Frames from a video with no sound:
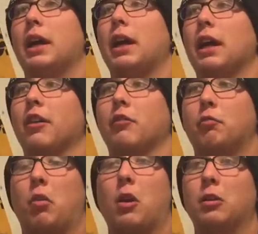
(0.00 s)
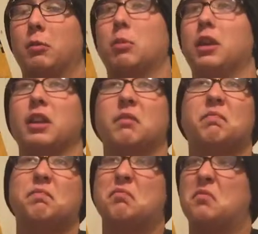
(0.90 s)
I have probably beat it
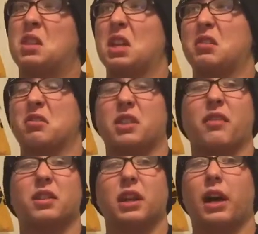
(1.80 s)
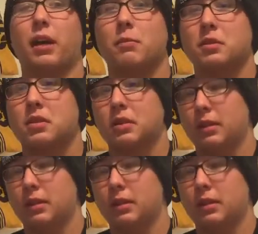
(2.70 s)
6 or 7 times.